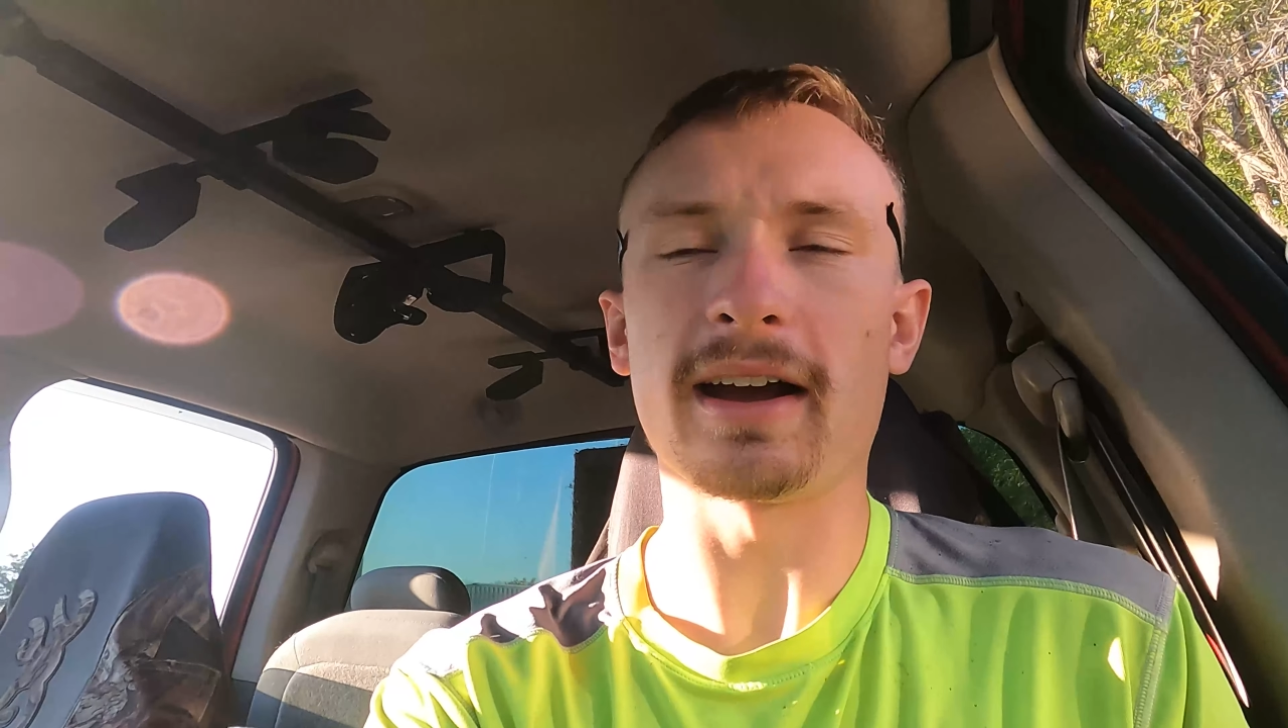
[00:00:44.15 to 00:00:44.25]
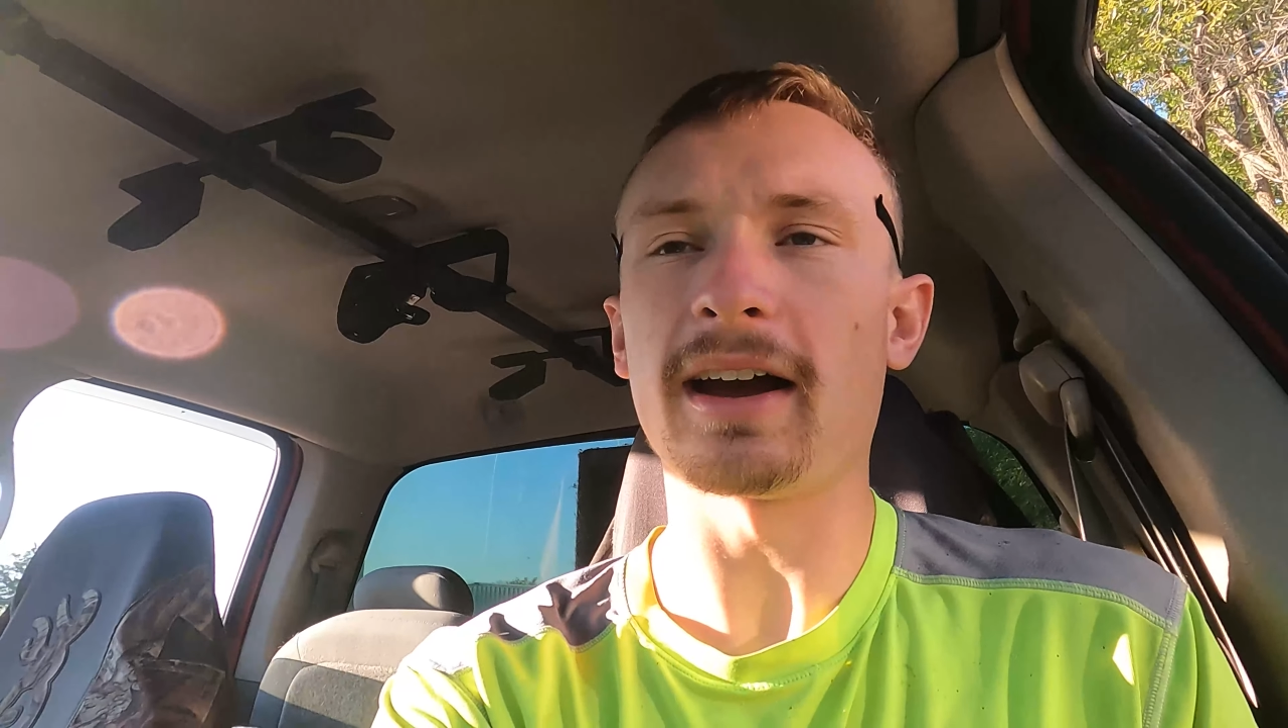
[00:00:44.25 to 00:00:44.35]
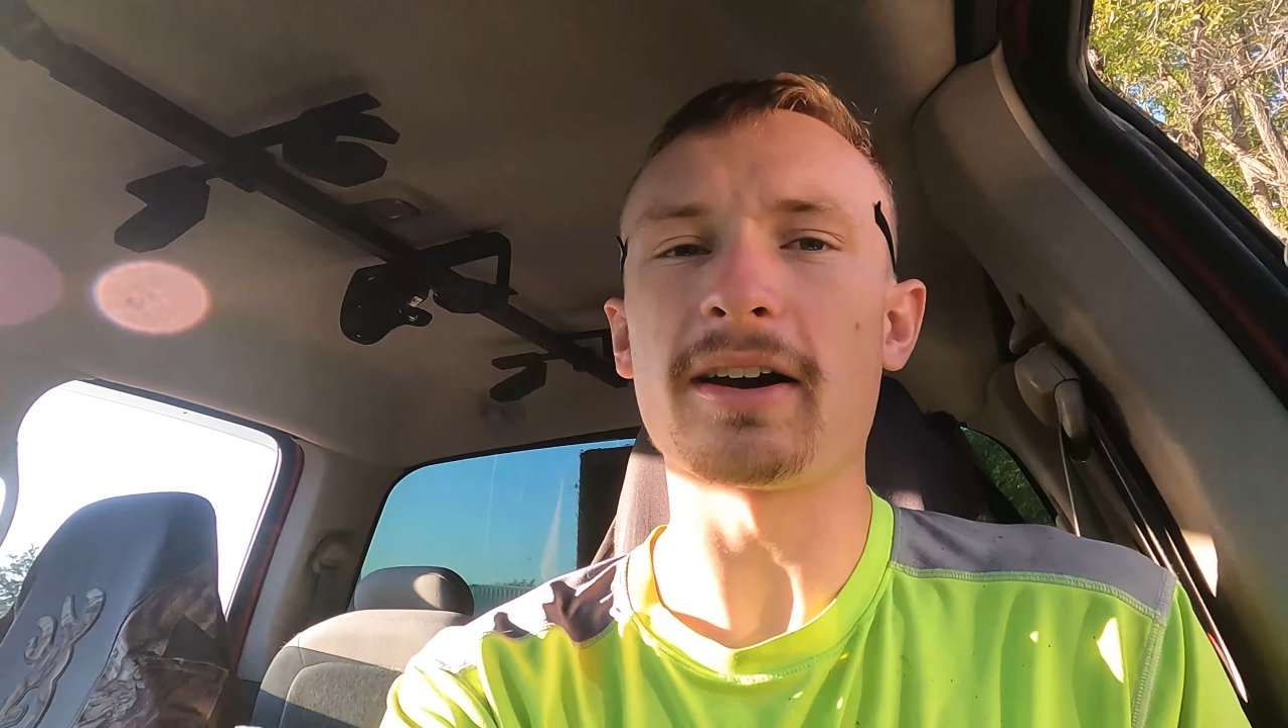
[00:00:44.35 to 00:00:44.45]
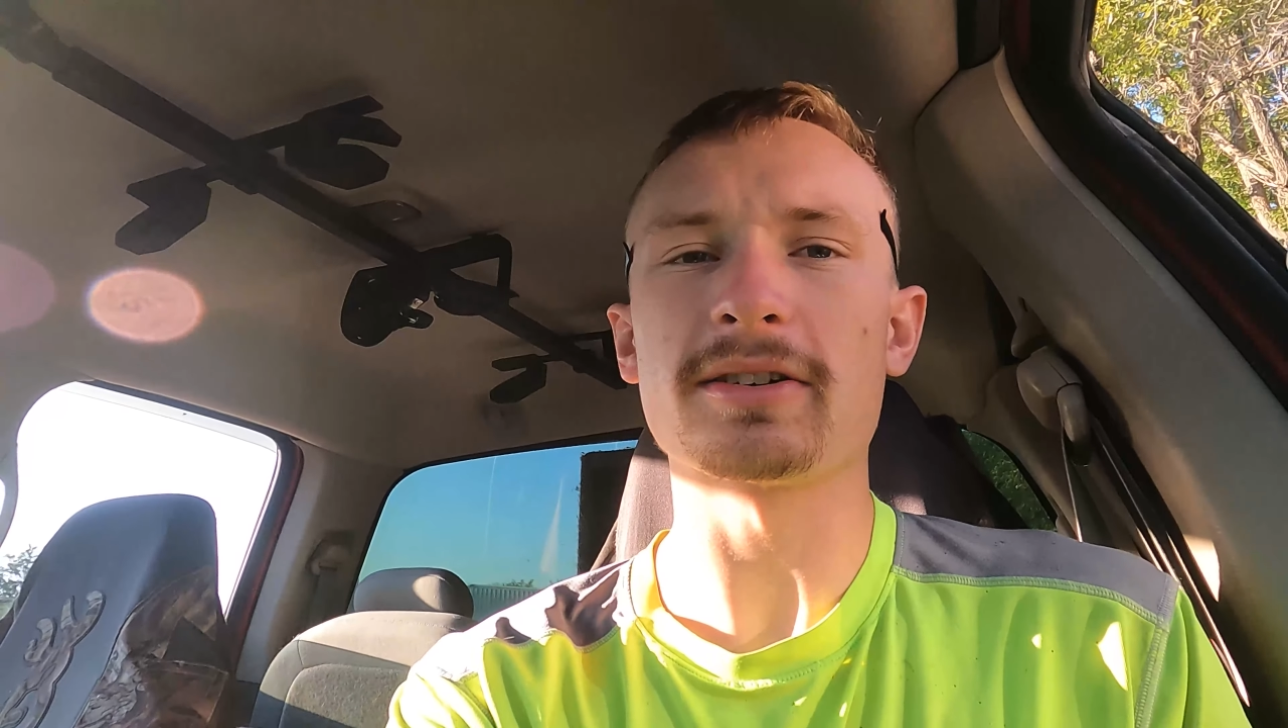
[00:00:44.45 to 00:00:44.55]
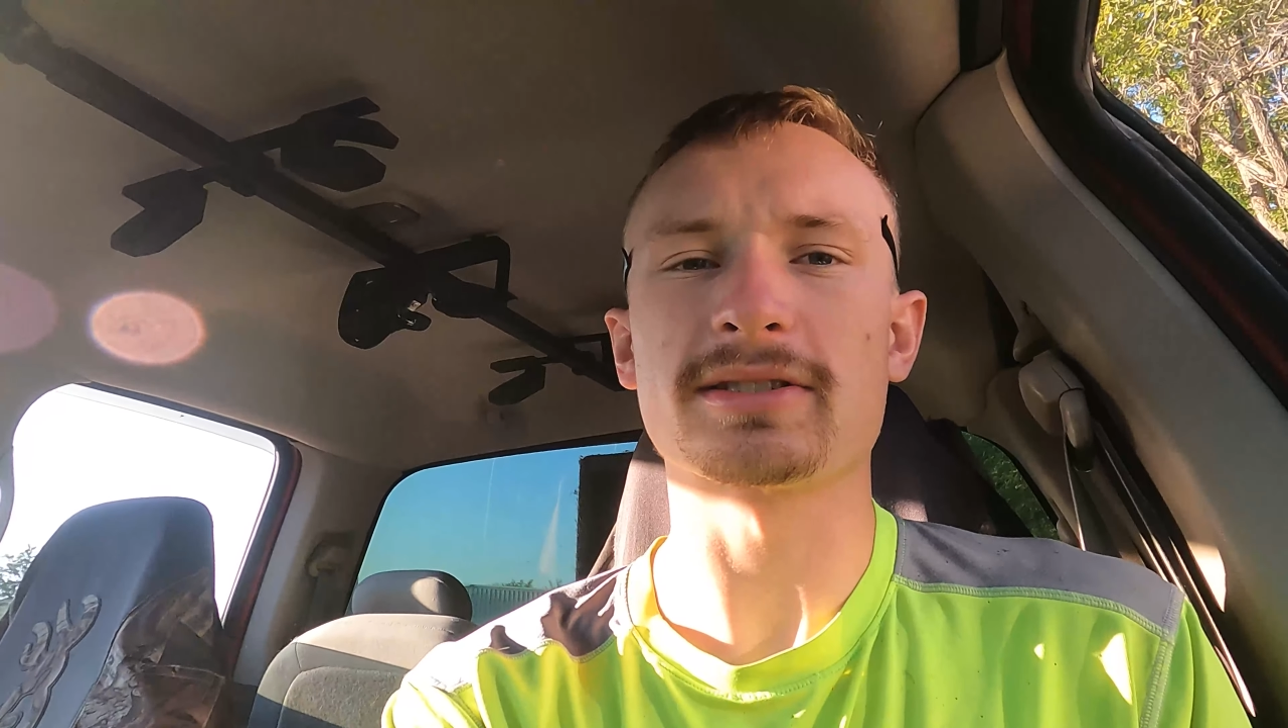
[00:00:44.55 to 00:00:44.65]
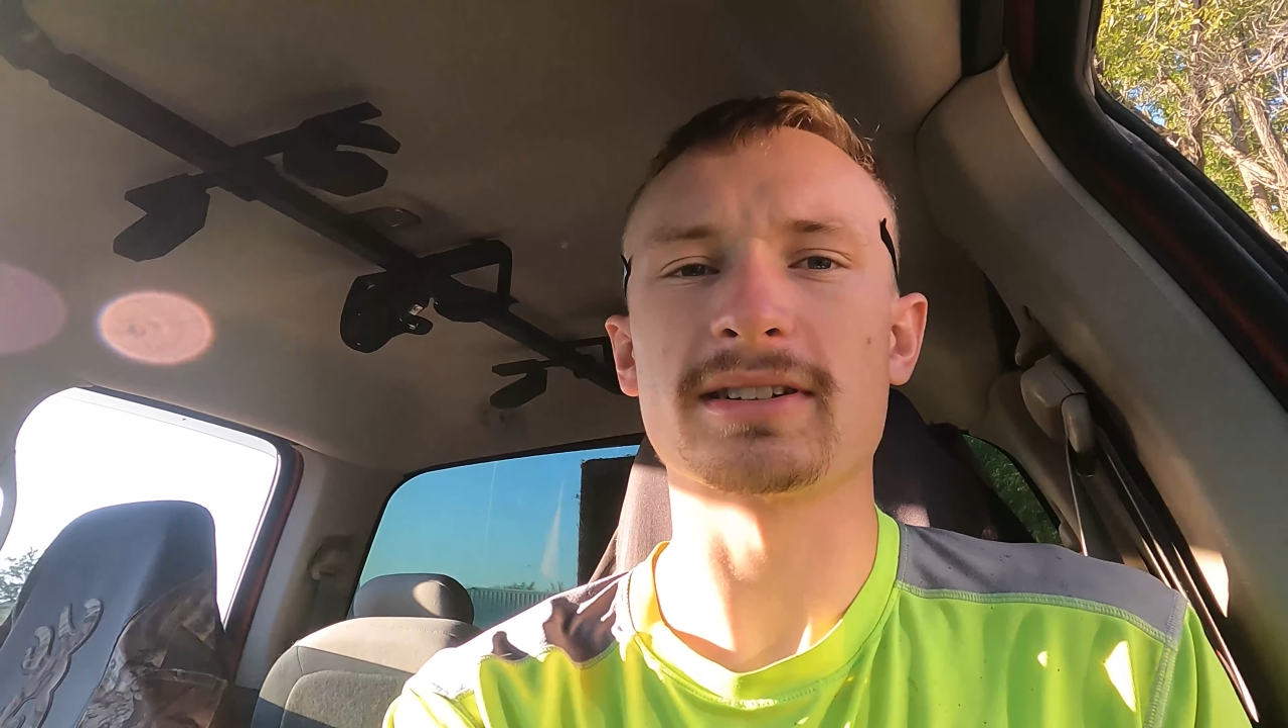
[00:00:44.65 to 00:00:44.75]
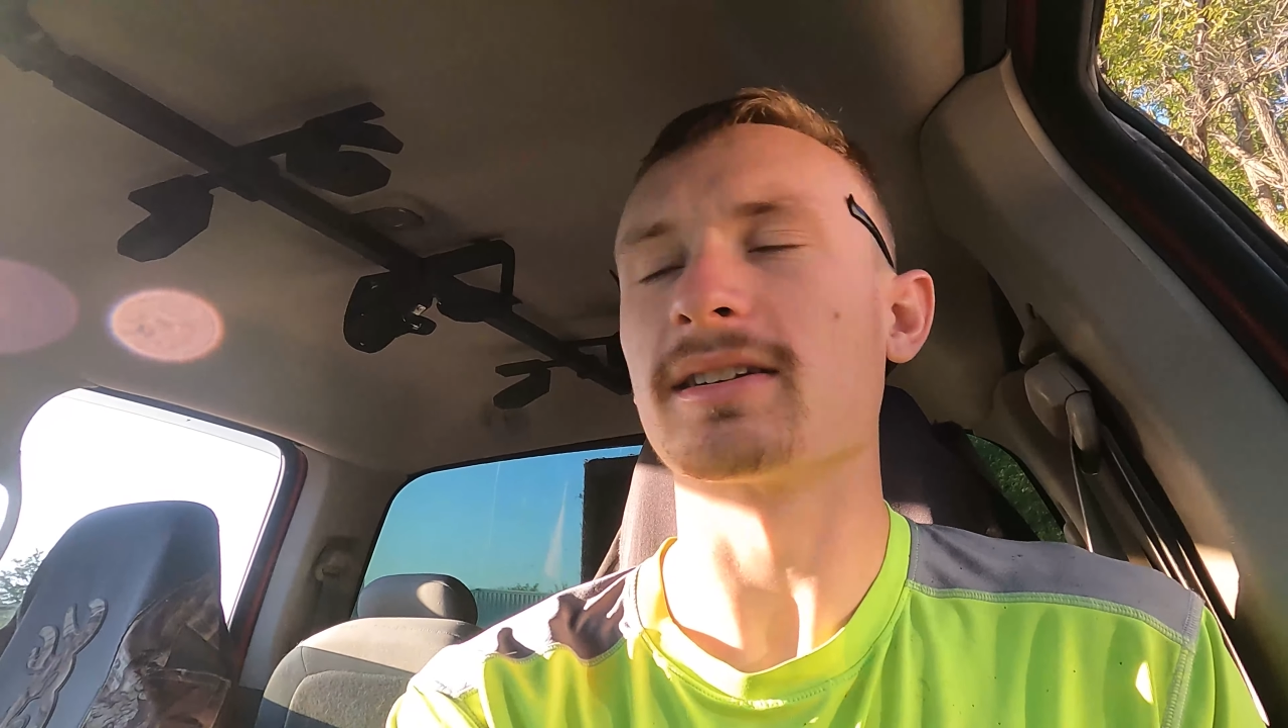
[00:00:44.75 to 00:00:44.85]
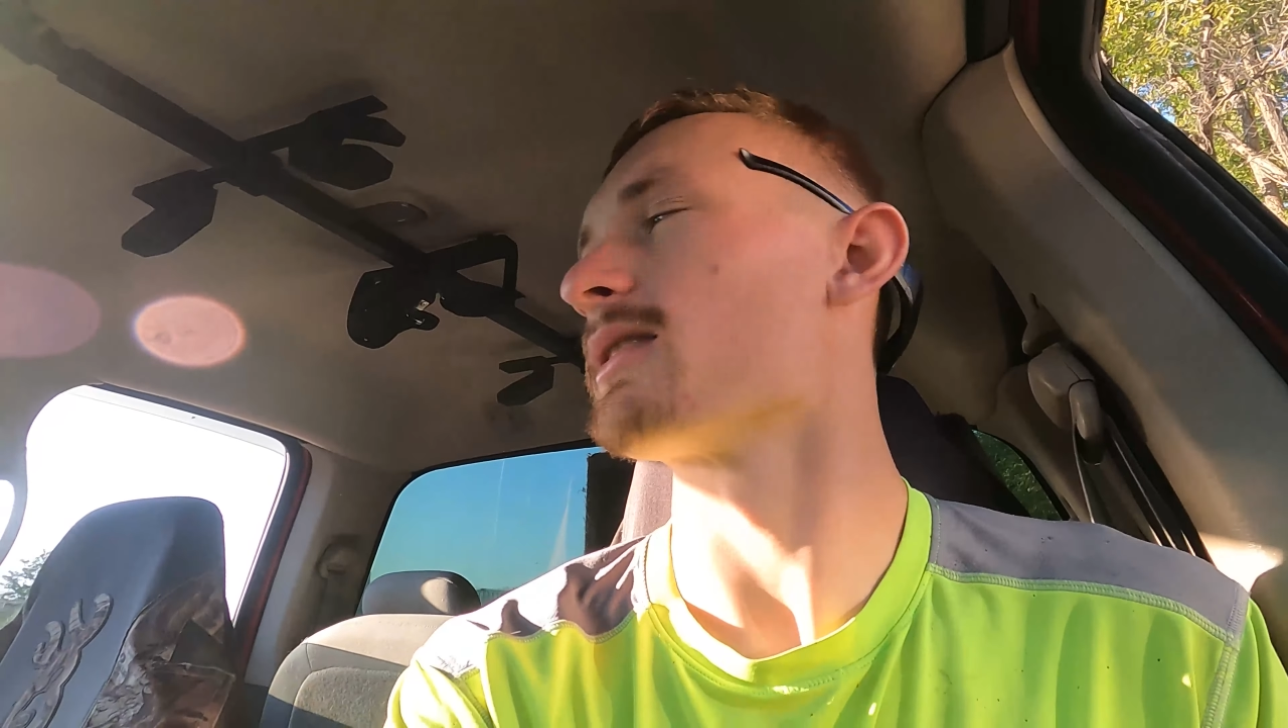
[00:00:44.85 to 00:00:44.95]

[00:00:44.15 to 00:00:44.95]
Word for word: house and